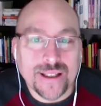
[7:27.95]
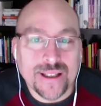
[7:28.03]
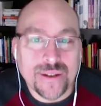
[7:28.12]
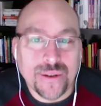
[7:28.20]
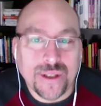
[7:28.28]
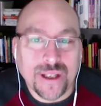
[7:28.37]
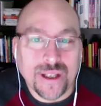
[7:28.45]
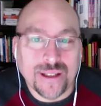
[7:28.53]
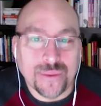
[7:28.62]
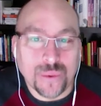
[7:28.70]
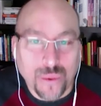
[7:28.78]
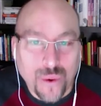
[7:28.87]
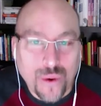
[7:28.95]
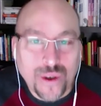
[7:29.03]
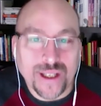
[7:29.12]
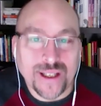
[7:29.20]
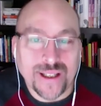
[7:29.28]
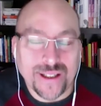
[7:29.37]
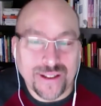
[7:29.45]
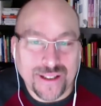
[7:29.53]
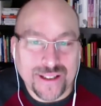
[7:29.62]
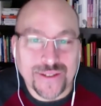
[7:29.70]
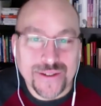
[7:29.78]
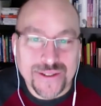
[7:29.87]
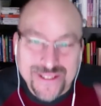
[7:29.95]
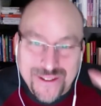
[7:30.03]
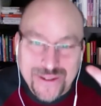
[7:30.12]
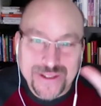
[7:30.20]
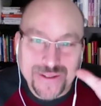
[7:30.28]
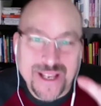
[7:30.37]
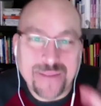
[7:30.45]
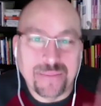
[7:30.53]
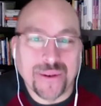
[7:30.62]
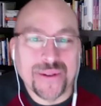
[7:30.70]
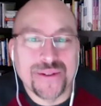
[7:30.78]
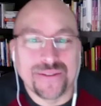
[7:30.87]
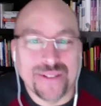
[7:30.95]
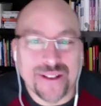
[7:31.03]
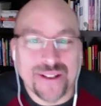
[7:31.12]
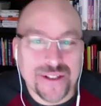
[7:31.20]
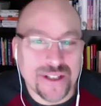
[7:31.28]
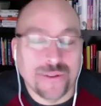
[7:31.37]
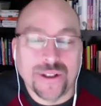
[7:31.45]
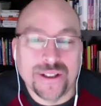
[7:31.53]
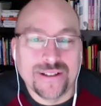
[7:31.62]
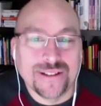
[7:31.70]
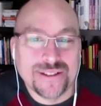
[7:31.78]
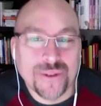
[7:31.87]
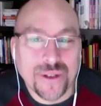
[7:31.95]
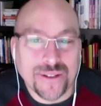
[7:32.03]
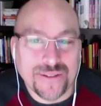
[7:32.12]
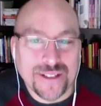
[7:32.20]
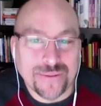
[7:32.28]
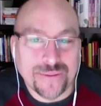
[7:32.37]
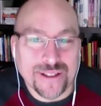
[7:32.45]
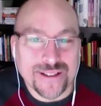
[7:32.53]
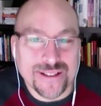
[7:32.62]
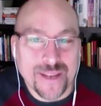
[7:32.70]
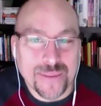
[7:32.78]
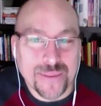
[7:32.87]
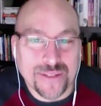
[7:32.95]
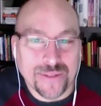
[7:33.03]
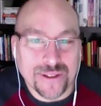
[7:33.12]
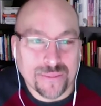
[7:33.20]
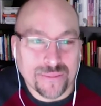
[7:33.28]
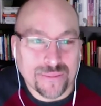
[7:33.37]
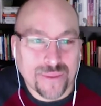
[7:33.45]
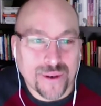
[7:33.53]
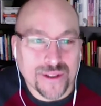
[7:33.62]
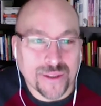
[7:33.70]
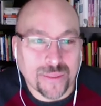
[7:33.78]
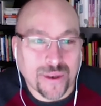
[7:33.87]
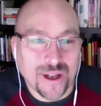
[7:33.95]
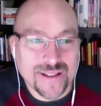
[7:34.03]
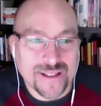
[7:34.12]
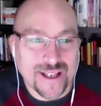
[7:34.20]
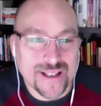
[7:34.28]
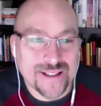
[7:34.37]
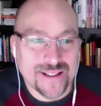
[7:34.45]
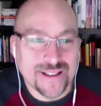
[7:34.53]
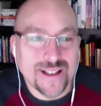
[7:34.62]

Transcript: you get rewarded and you get those same bursts of energy for sort of different steps, different parts of the process.